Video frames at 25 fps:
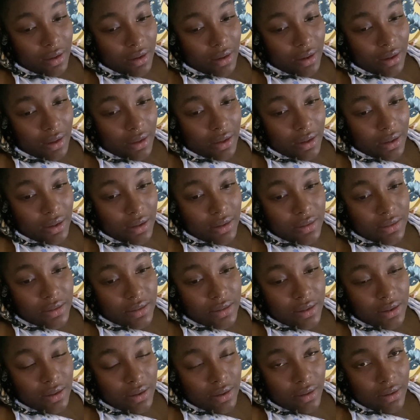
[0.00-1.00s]
I can't.
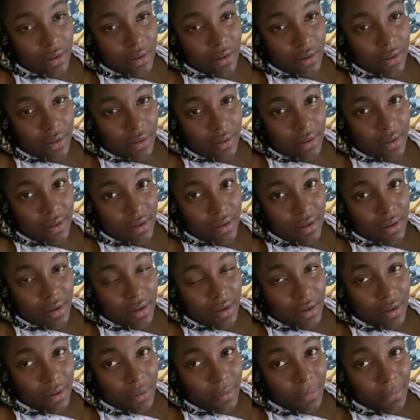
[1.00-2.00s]

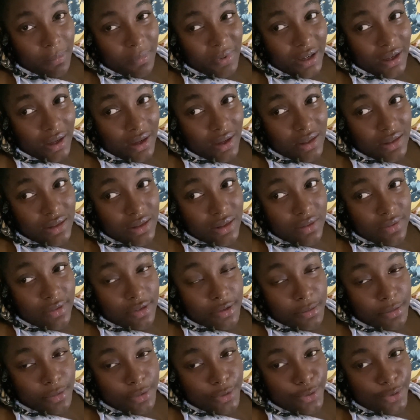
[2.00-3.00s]
I can't
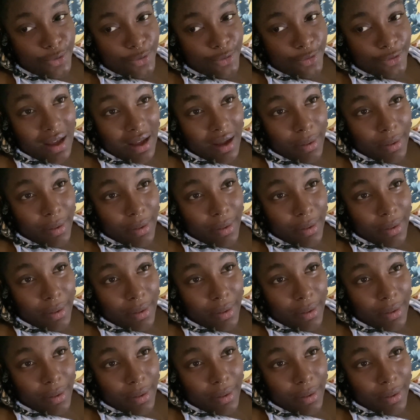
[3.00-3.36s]
even move.